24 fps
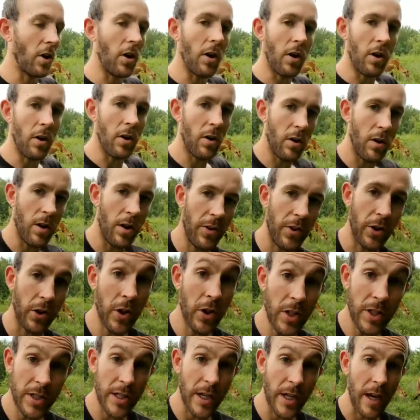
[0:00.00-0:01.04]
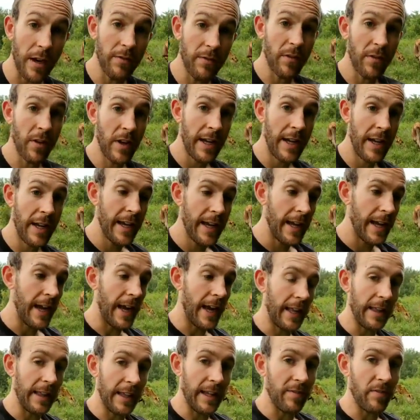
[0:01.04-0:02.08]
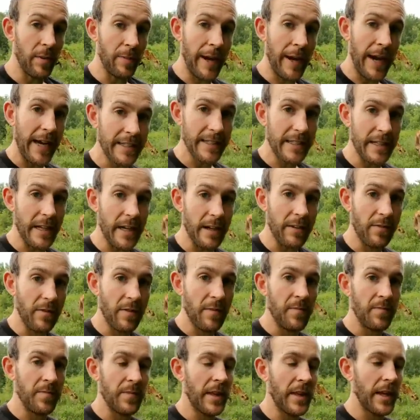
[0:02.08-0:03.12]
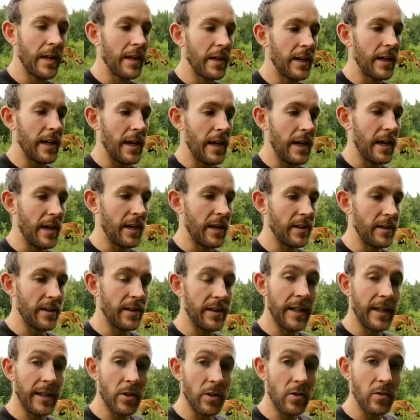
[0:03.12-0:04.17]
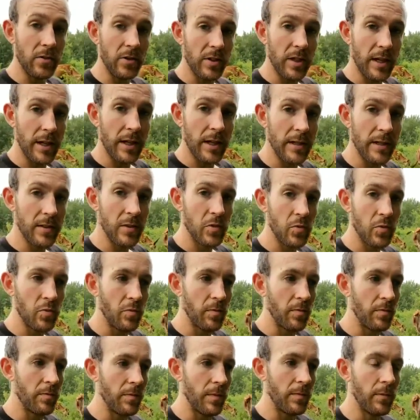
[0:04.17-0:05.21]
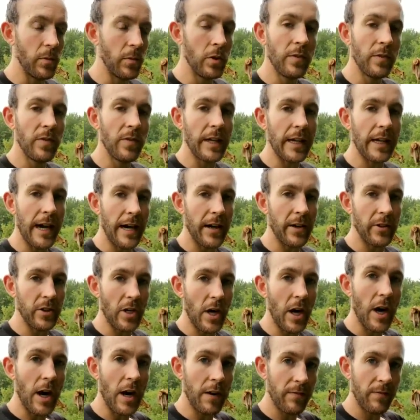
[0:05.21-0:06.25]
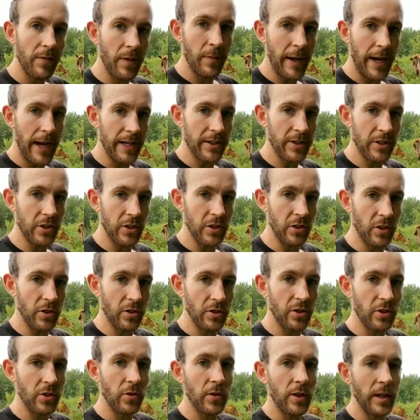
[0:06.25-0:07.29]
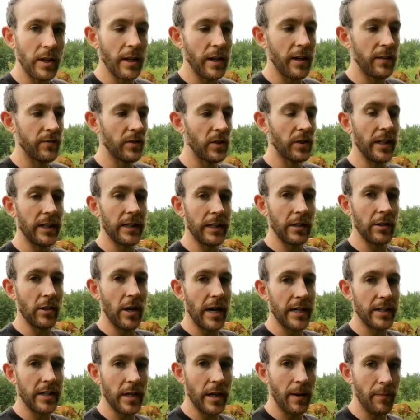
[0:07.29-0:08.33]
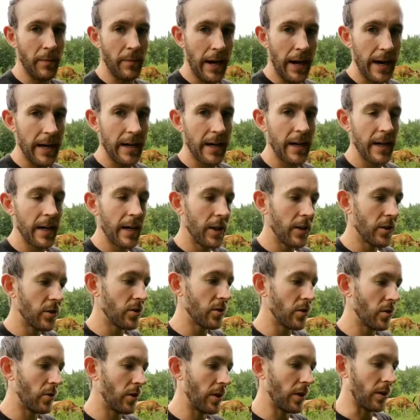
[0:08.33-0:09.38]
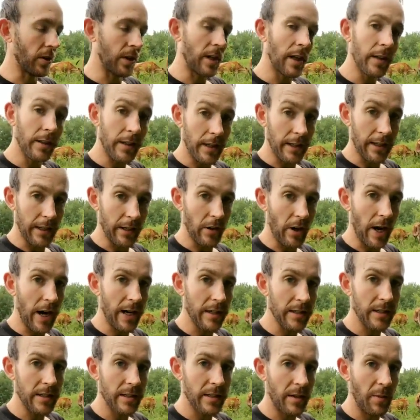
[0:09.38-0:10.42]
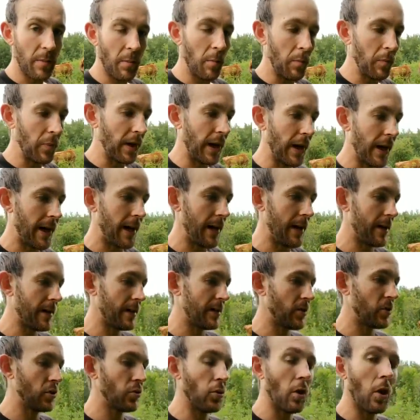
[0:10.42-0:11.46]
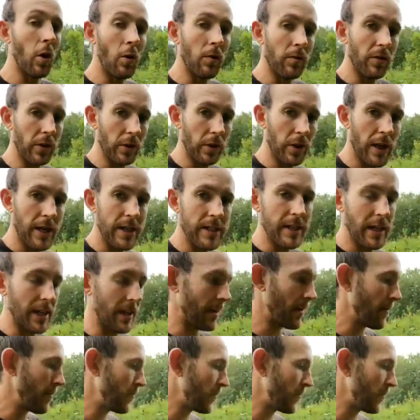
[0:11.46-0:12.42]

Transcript: all the good stuff and leave the bad stuff. And they don't move the cows off the pasture soon enough to let the grass come back. So they're killing the grass by overgrazing.